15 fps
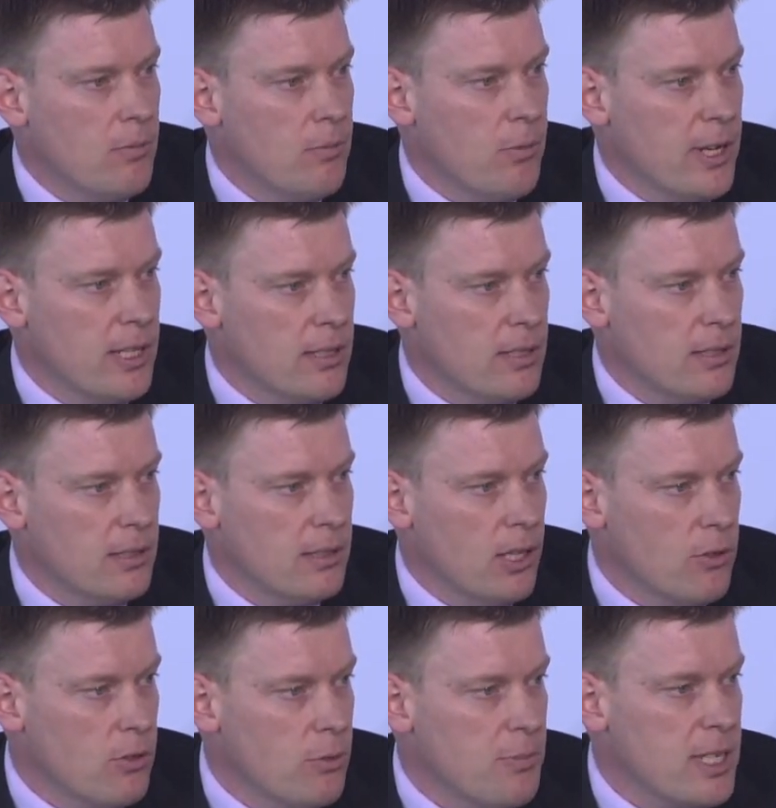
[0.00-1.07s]
with
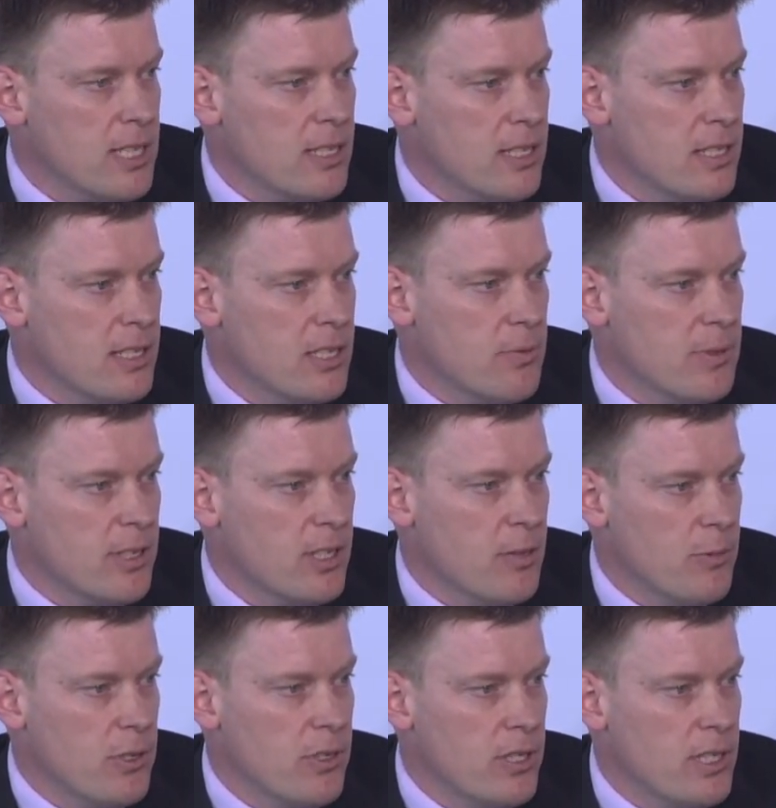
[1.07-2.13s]
local businesses, with
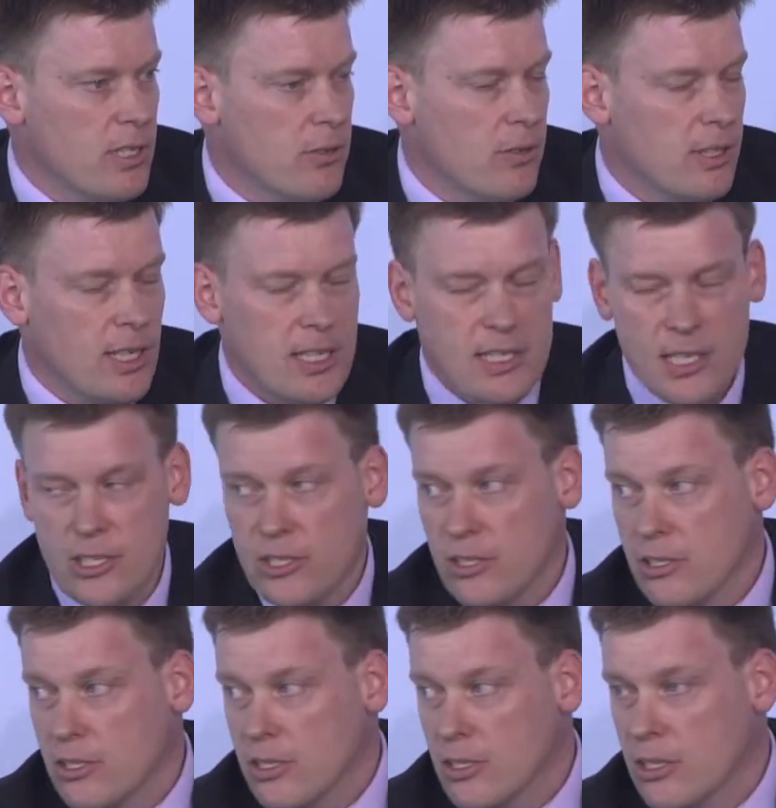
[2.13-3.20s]
community
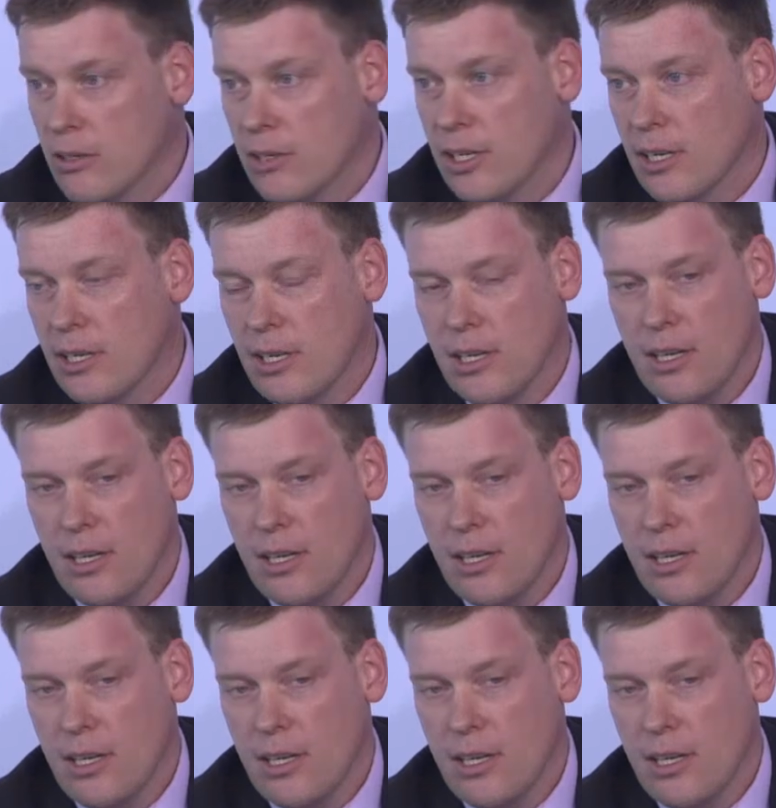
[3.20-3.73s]
organizations and so on